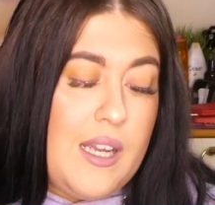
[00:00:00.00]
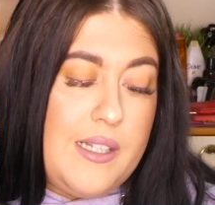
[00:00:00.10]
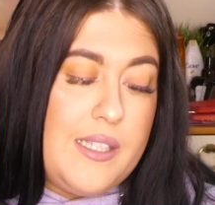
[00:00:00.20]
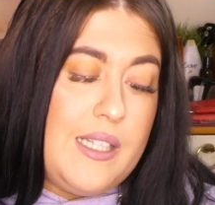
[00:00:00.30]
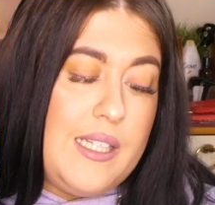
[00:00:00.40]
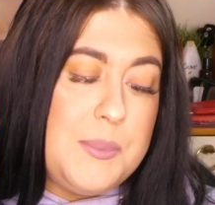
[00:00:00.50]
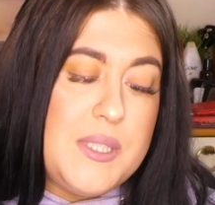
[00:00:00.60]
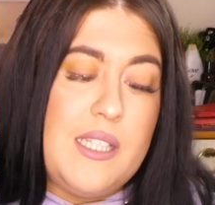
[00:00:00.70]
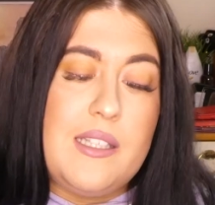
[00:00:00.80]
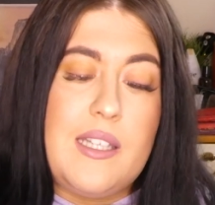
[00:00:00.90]
And then the
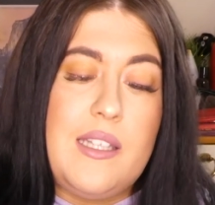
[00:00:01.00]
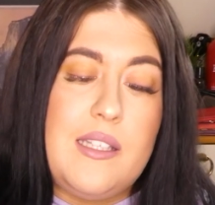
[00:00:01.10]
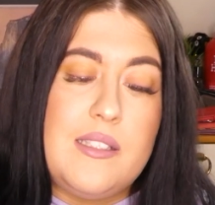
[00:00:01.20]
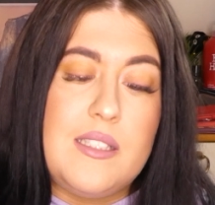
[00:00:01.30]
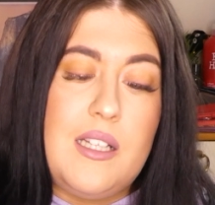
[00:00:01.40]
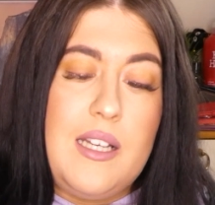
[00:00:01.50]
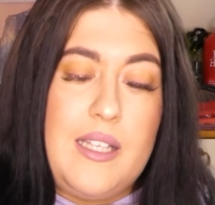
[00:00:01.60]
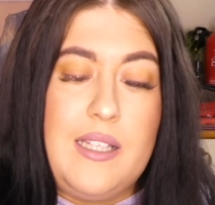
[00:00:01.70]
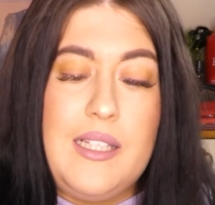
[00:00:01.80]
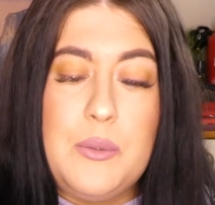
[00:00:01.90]
lipstick is
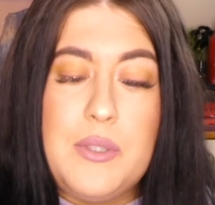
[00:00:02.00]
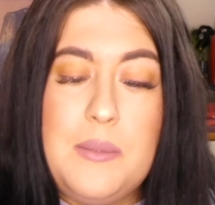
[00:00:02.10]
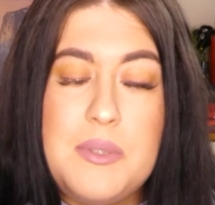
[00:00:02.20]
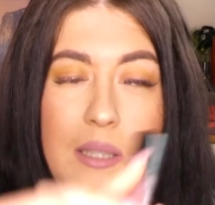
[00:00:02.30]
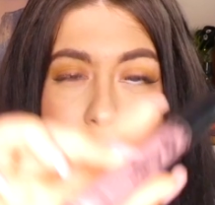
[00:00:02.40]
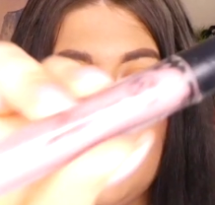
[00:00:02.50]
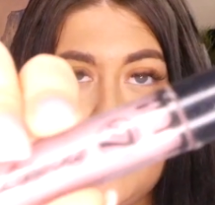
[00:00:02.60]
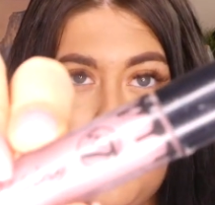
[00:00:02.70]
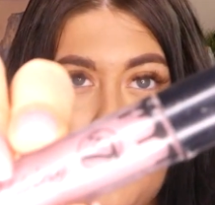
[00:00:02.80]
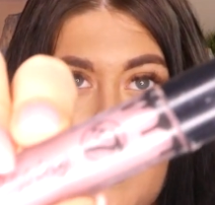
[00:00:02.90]
a liquid lipstick by W